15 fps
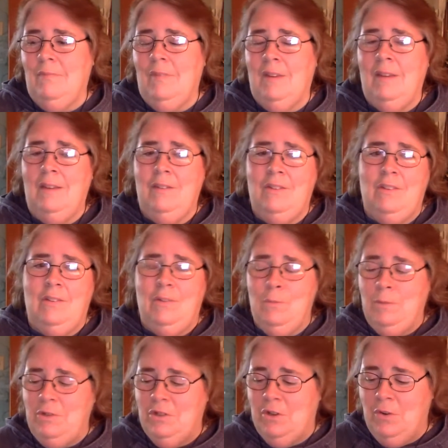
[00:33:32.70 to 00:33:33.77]
there's just so
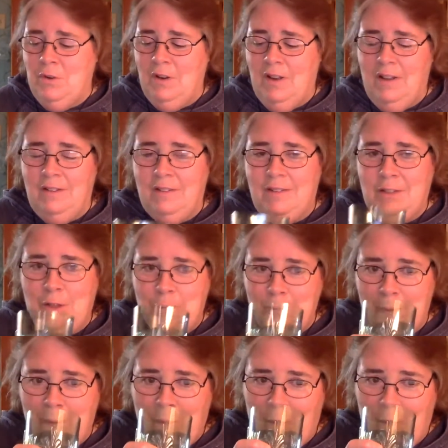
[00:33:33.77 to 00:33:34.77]
much going on. Excuse me.